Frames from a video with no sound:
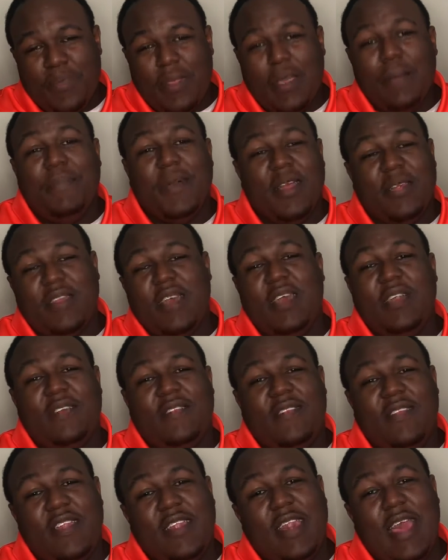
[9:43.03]
But at the end
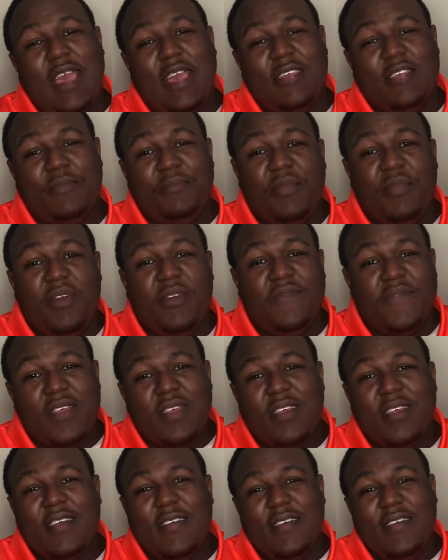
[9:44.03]
of the day, it's a
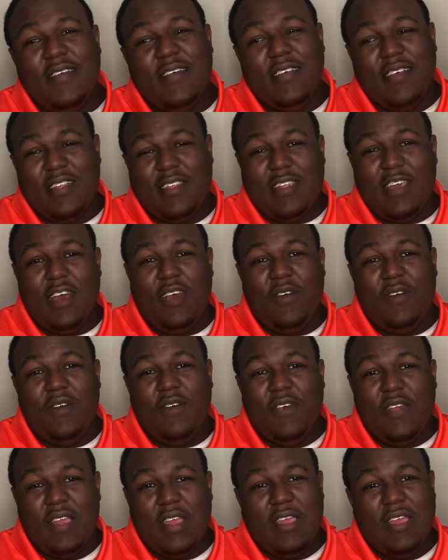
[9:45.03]
movie.
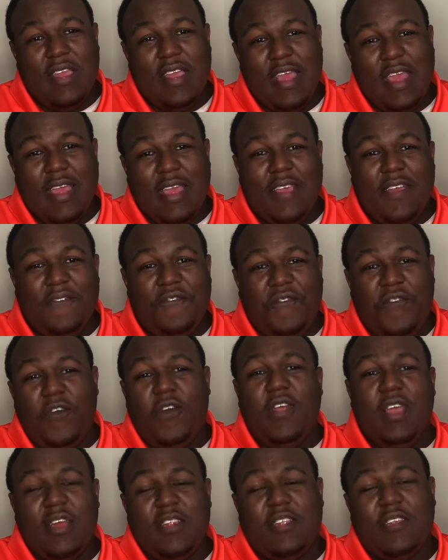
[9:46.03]
So
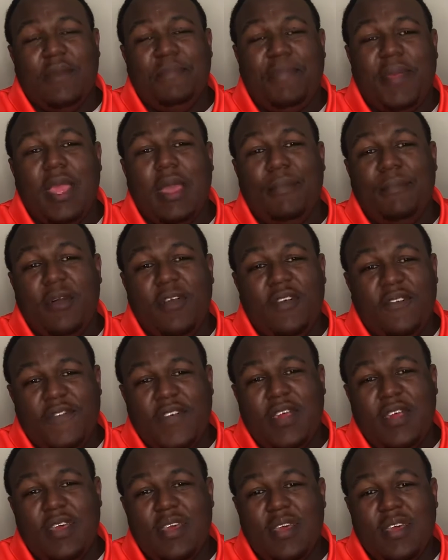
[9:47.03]
for it to be a
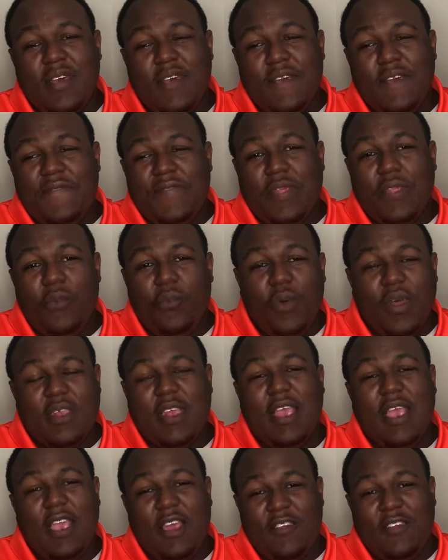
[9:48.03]
movie, was
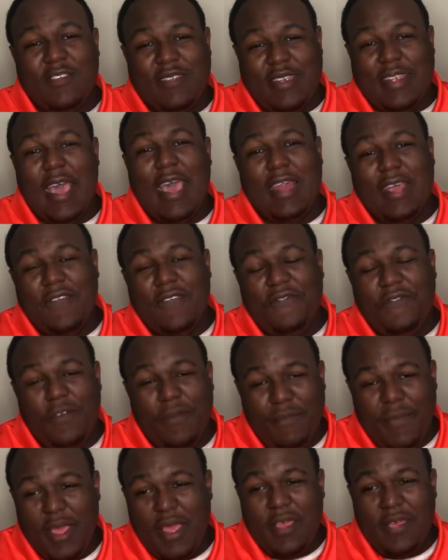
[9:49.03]
it entertaining for
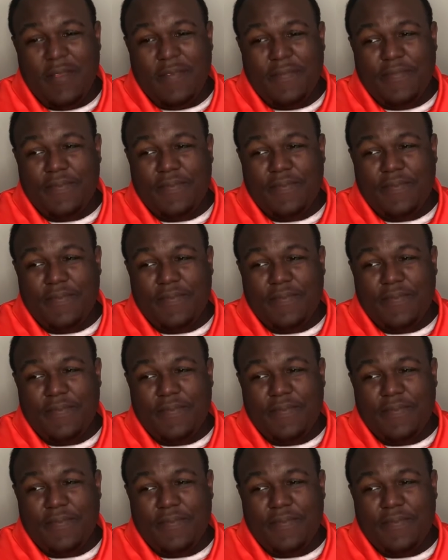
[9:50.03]
me?